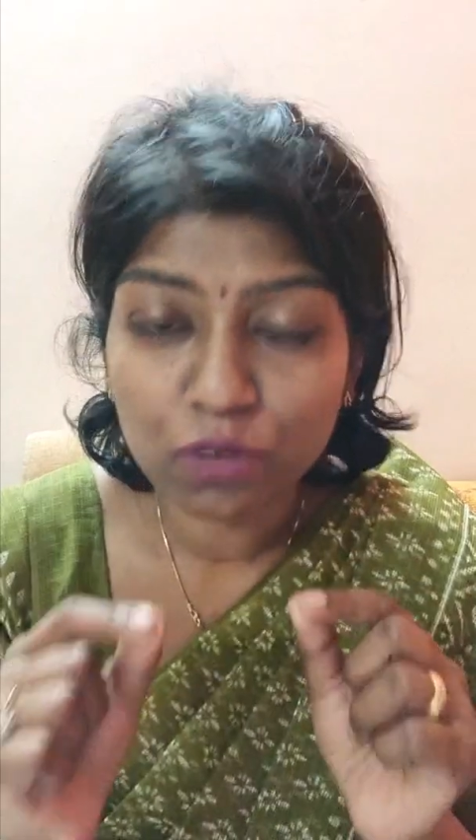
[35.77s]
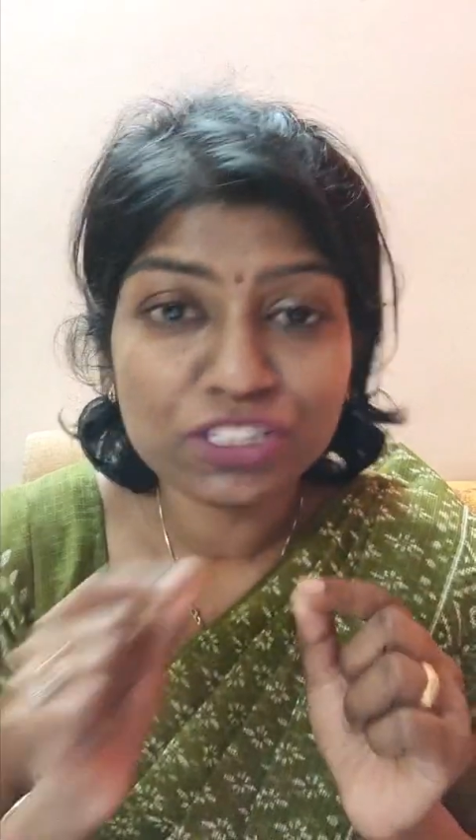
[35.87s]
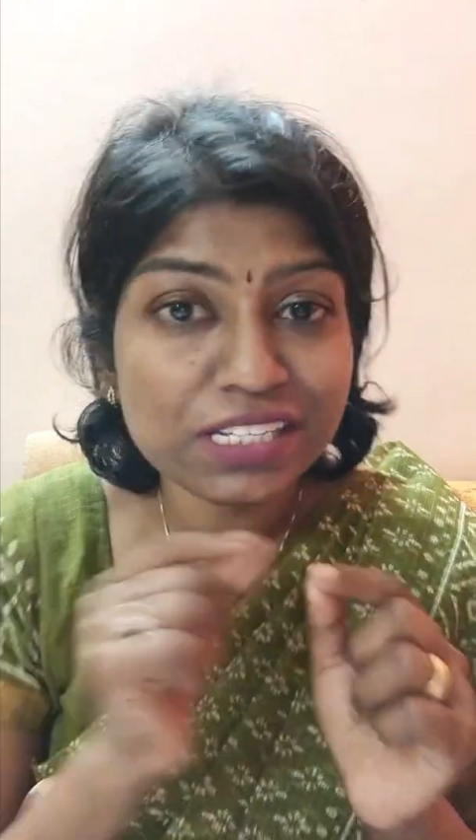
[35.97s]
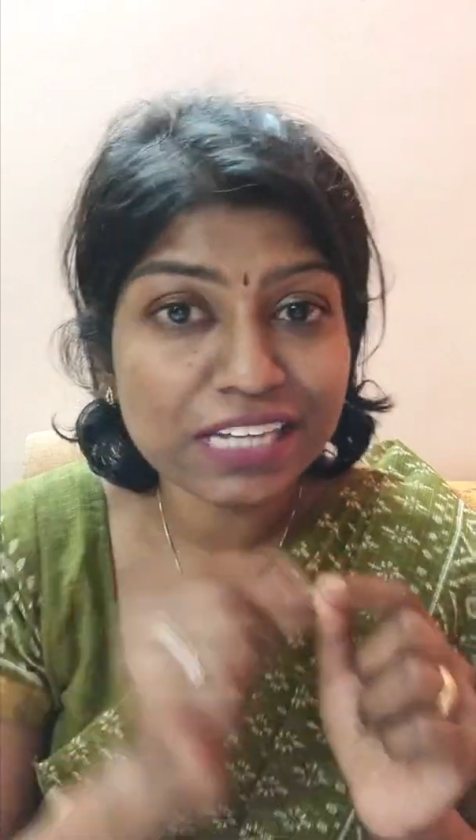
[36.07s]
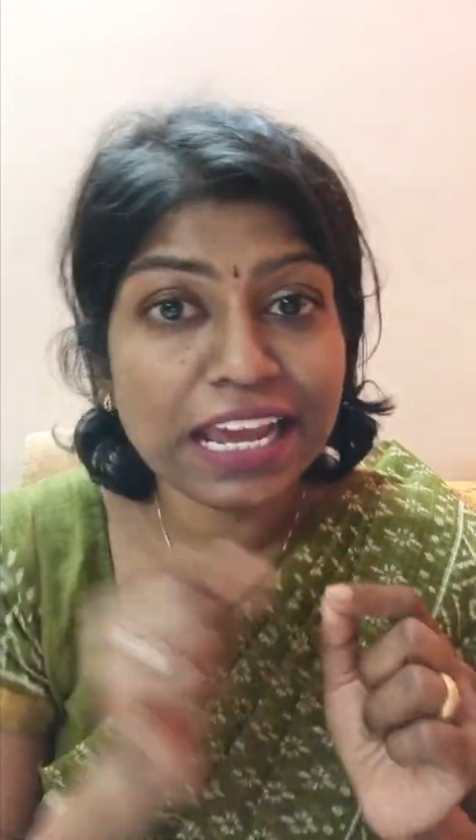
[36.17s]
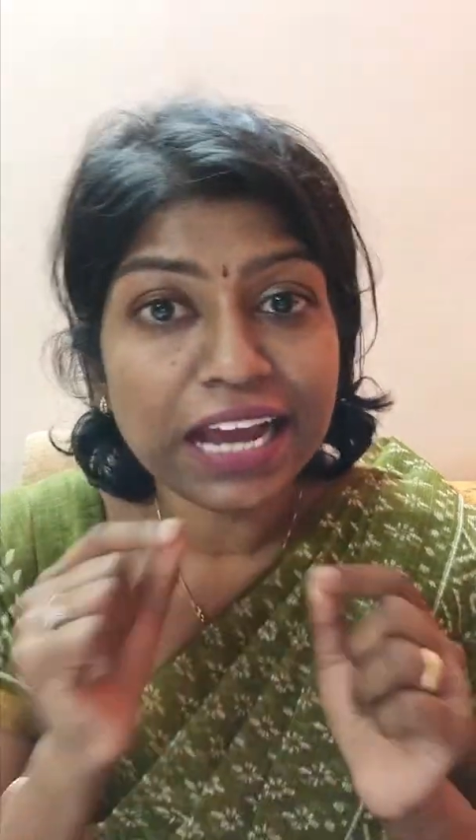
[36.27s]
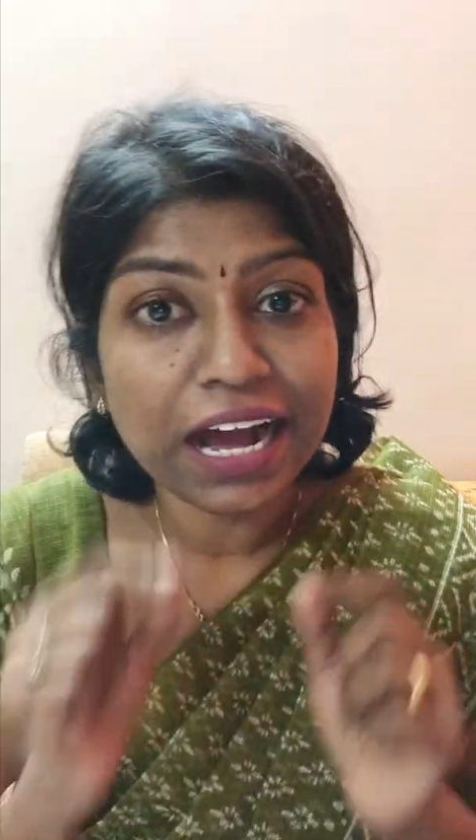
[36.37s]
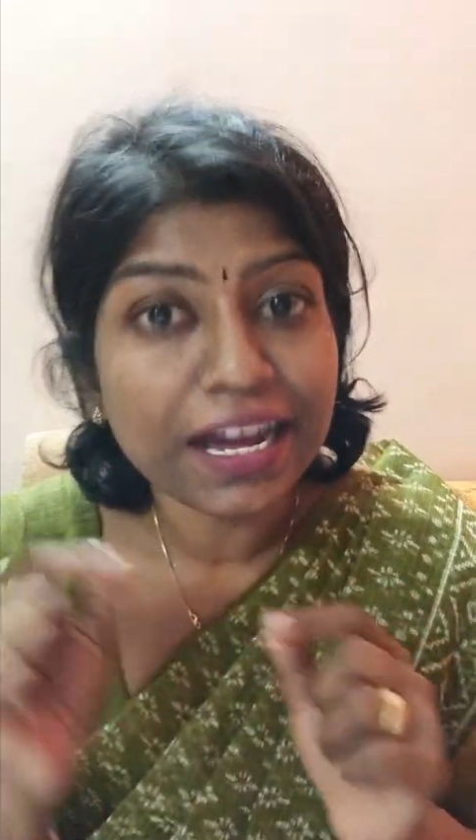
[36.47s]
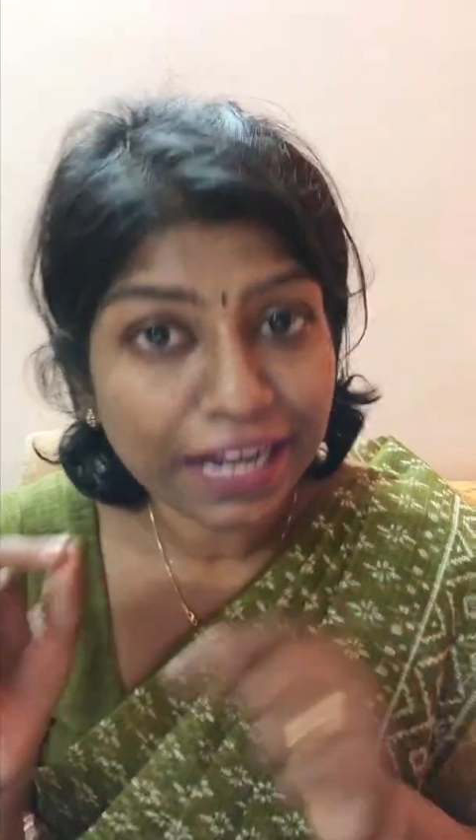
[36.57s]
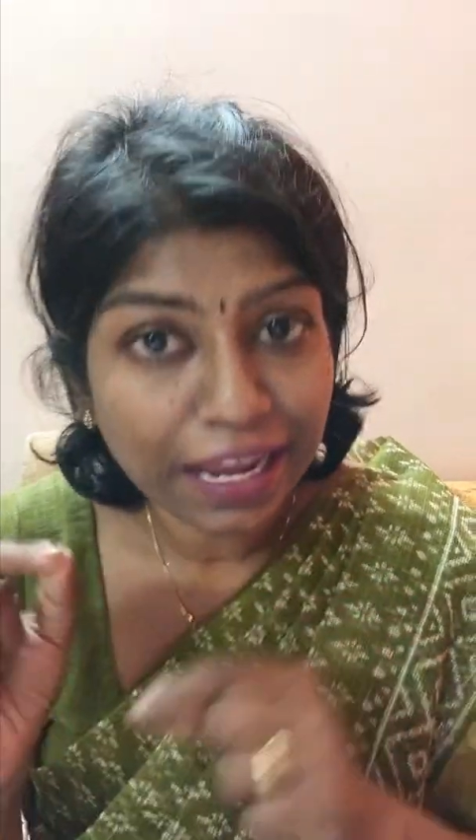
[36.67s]
which is
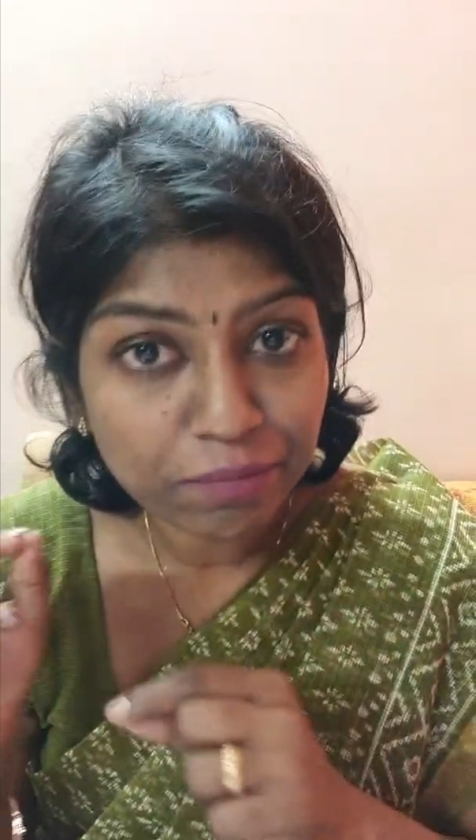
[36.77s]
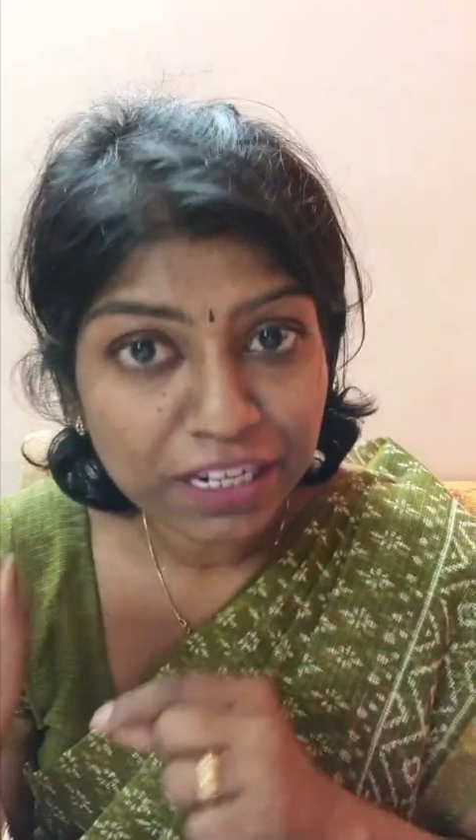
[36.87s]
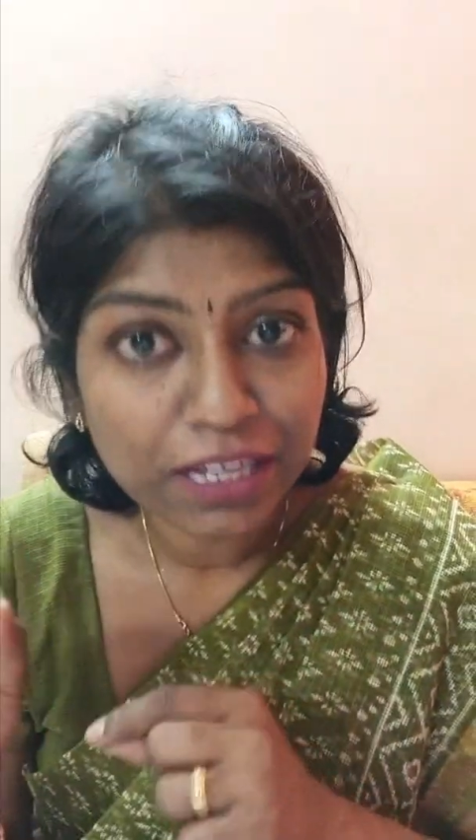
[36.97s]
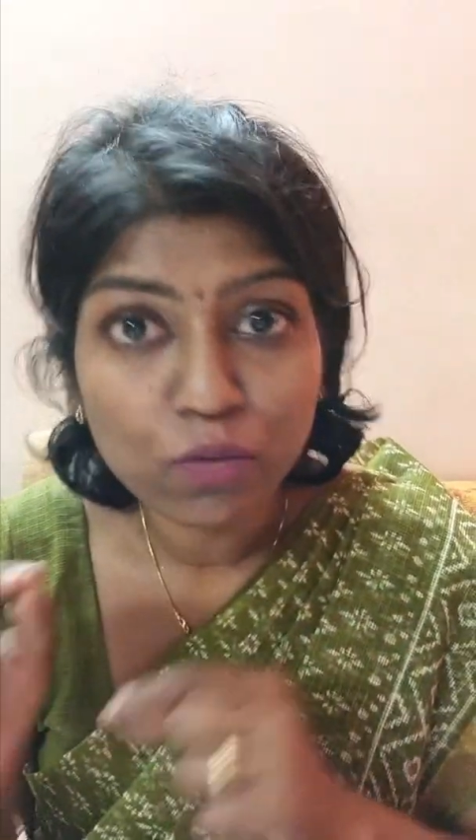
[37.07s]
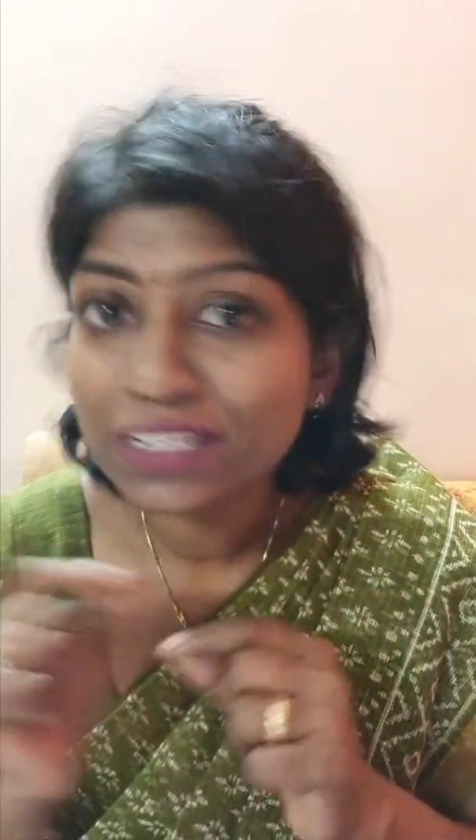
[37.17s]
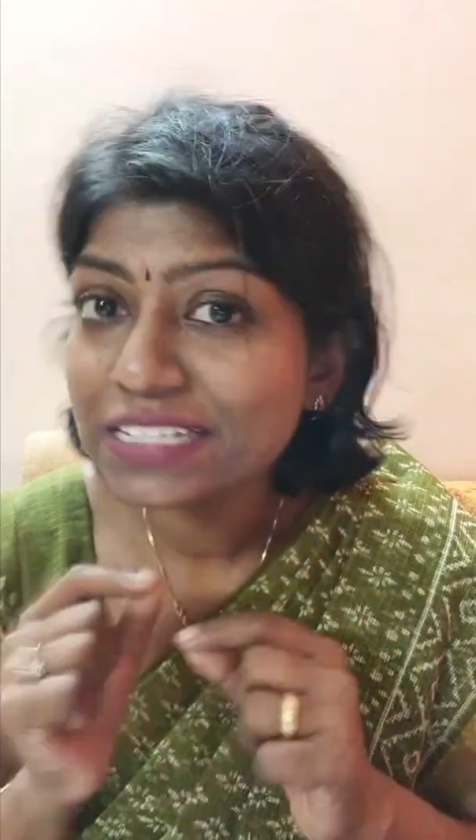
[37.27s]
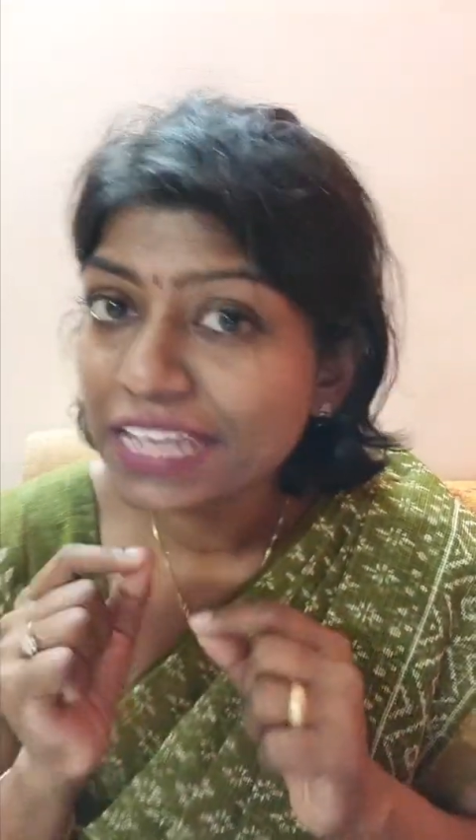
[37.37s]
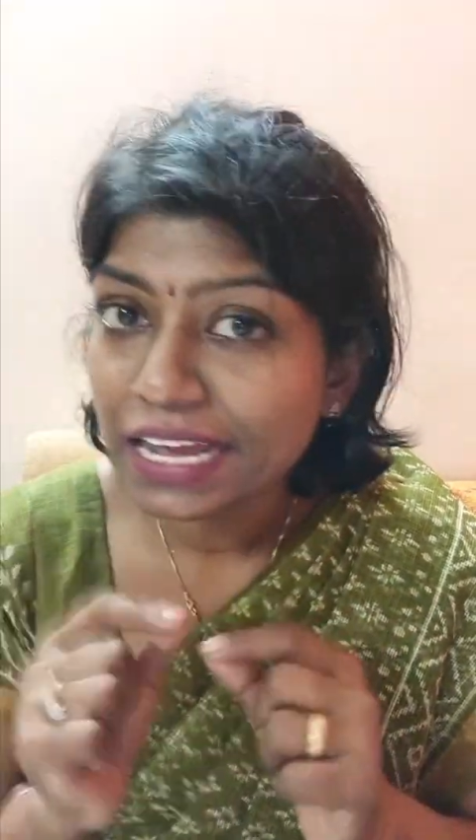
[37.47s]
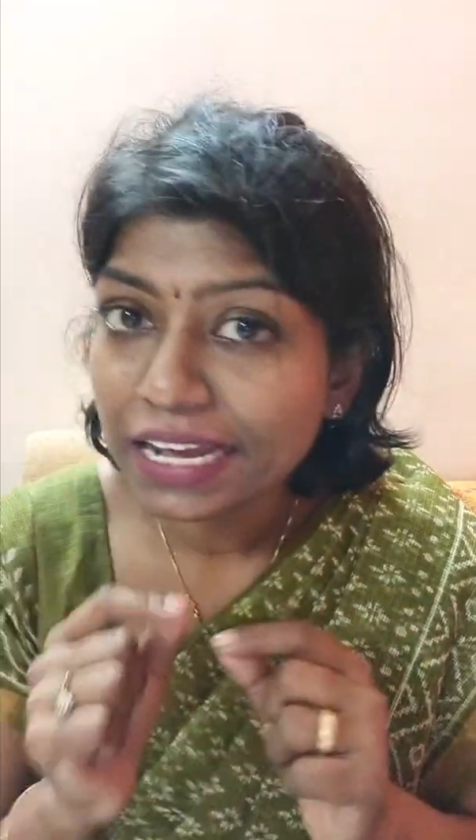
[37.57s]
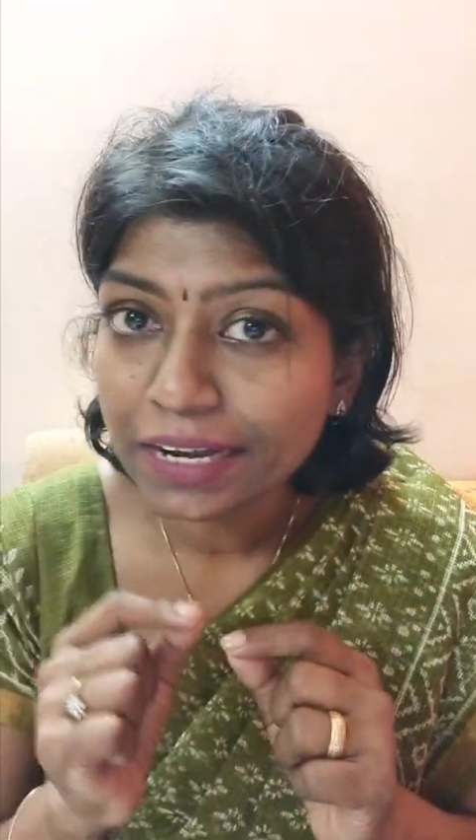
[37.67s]
ARMD, what is
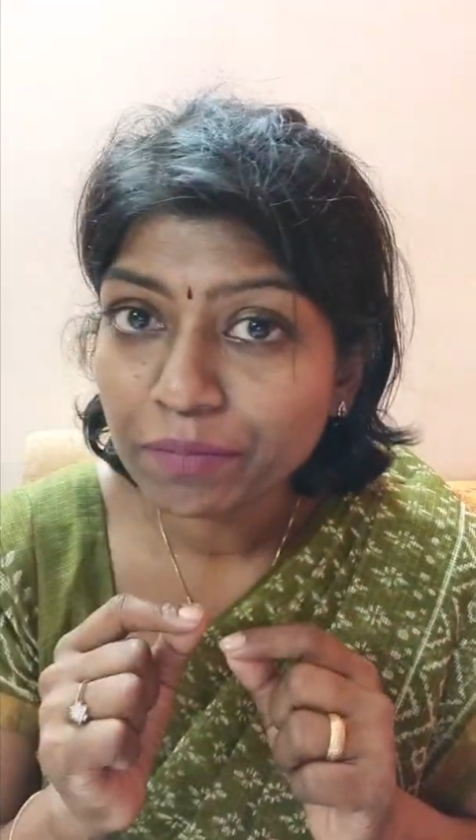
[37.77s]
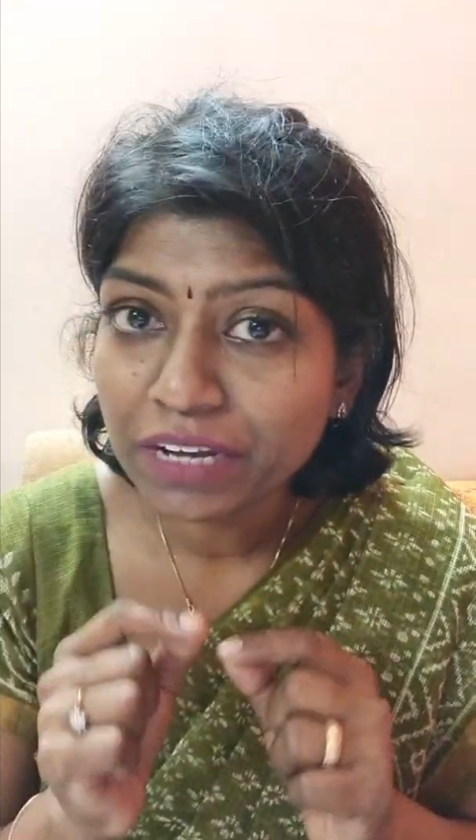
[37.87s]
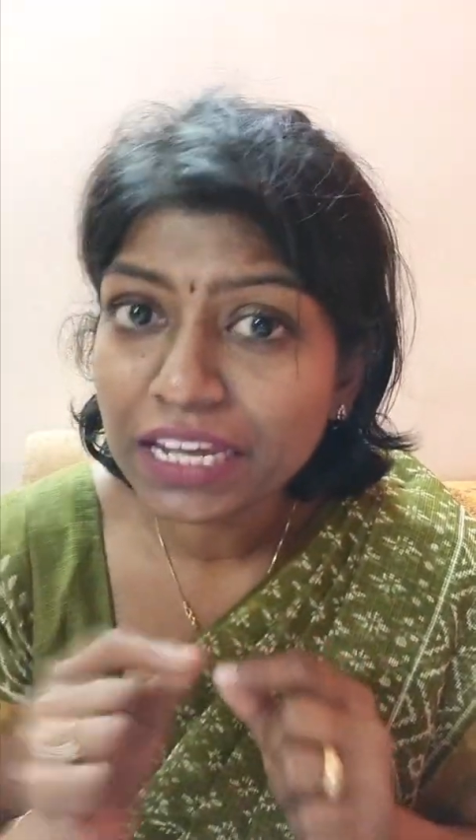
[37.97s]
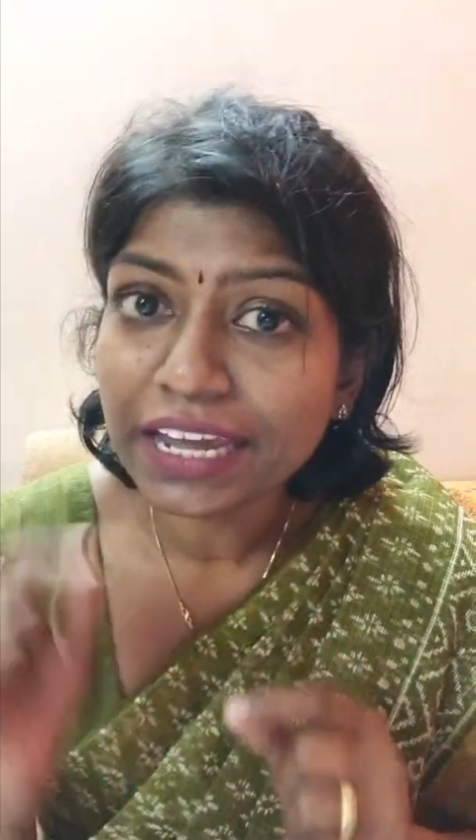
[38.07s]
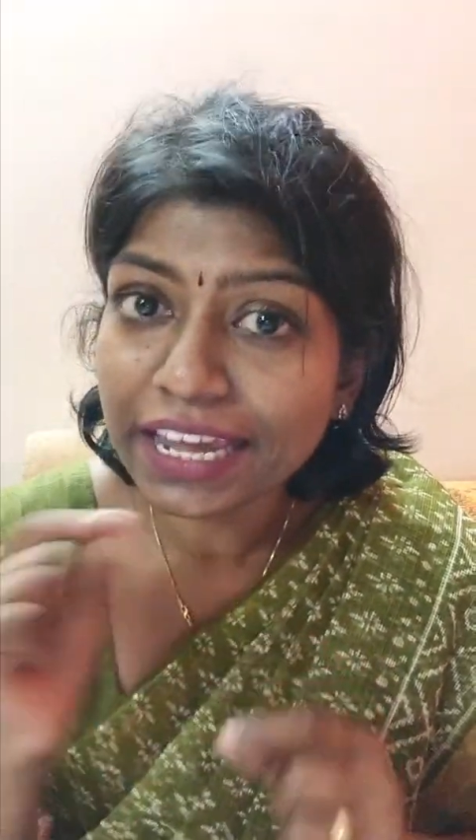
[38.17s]
ARMD?